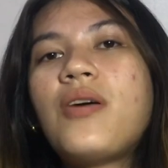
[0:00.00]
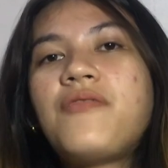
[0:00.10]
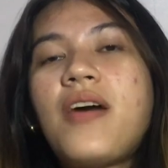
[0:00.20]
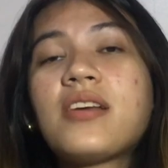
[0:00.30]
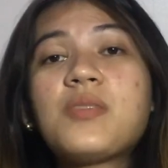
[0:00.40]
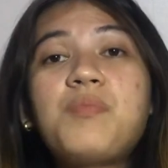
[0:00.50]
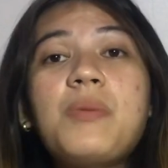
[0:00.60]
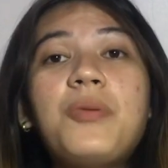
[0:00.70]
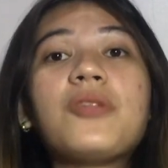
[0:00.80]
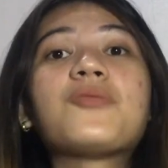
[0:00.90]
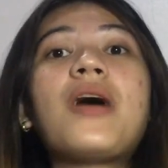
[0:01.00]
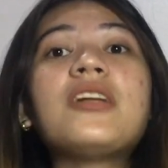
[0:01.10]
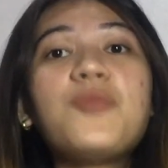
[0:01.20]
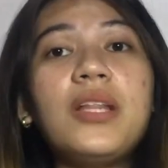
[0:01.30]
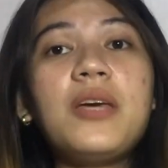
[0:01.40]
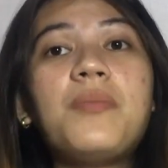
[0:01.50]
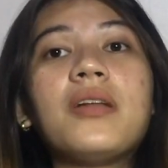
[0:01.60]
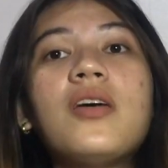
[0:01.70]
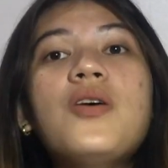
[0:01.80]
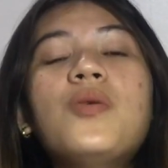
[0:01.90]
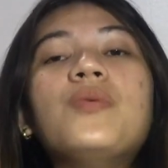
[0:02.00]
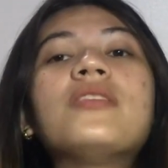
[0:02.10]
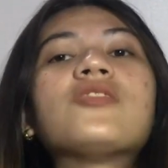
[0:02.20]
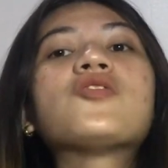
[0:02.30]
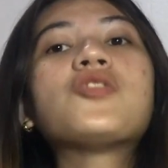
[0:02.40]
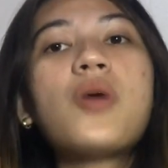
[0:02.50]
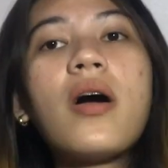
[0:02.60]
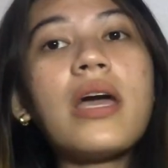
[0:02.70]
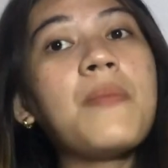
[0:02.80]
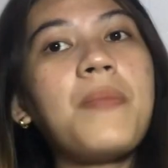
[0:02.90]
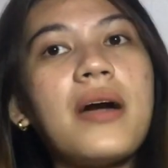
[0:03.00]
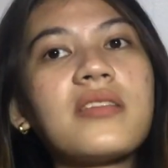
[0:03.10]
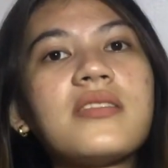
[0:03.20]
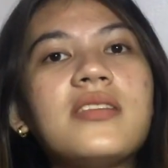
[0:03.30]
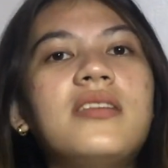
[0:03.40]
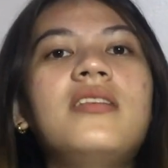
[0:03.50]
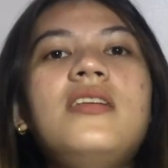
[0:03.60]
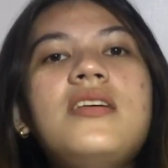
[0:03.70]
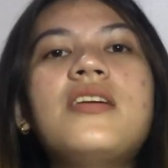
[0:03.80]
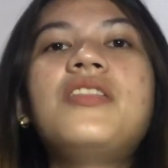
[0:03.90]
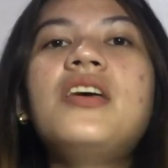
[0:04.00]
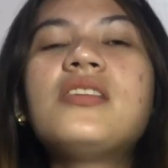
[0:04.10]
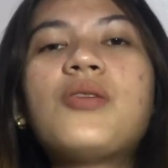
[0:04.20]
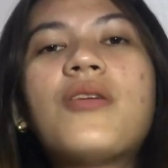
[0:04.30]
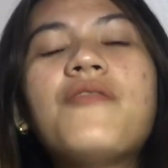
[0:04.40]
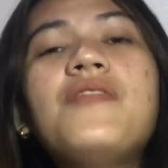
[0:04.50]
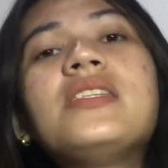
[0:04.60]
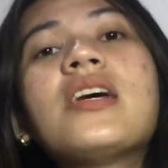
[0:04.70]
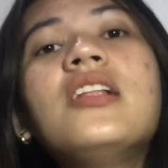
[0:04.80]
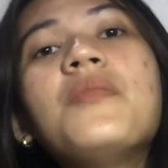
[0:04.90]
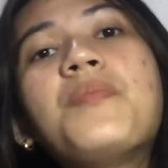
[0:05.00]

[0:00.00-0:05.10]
affects people gradually but with a strong impact. These are physically